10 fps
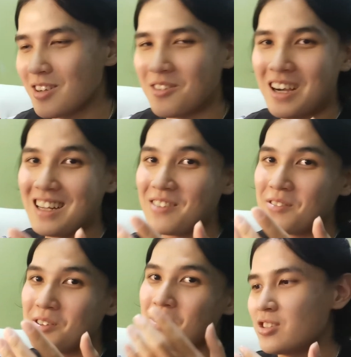know what,
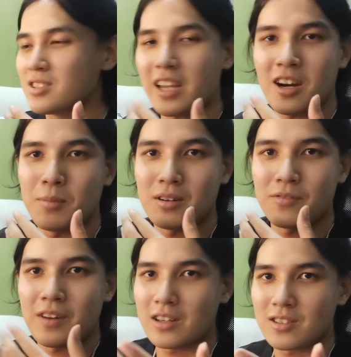if you just care about the
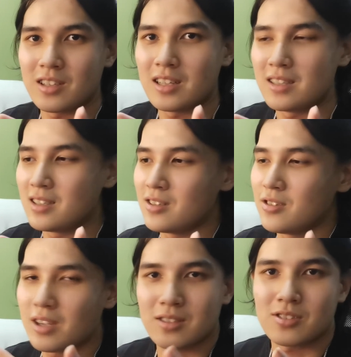functionality,
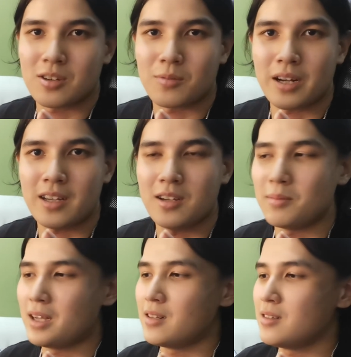you can stop right here
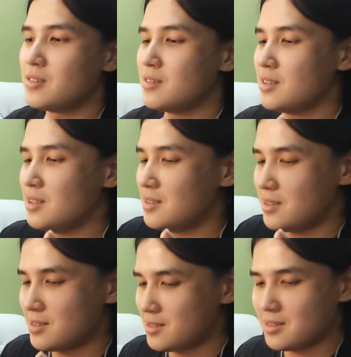man. It
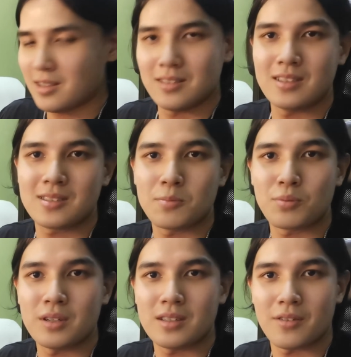is a decent
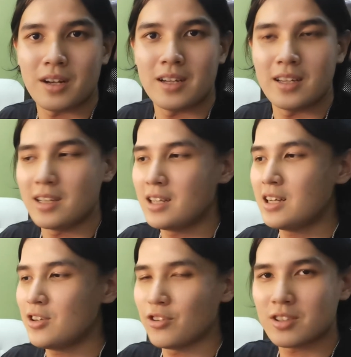print already.
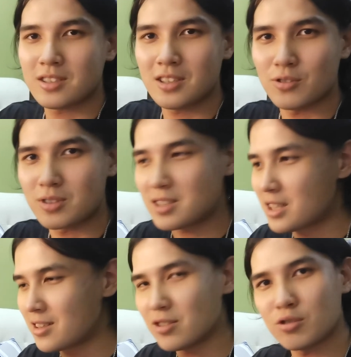You just need to
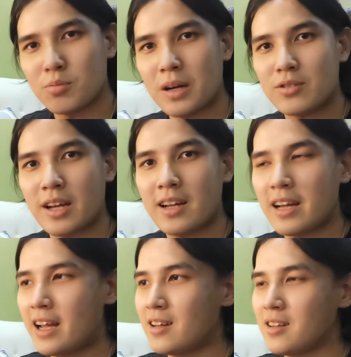stick these two parts together
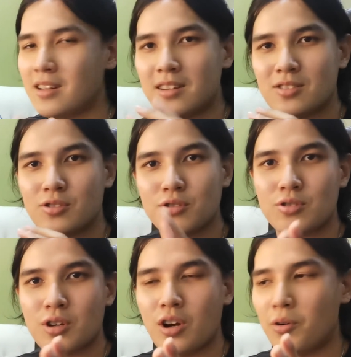and it is good
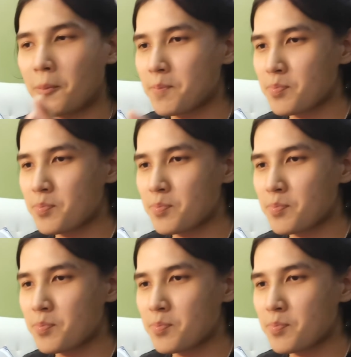to go.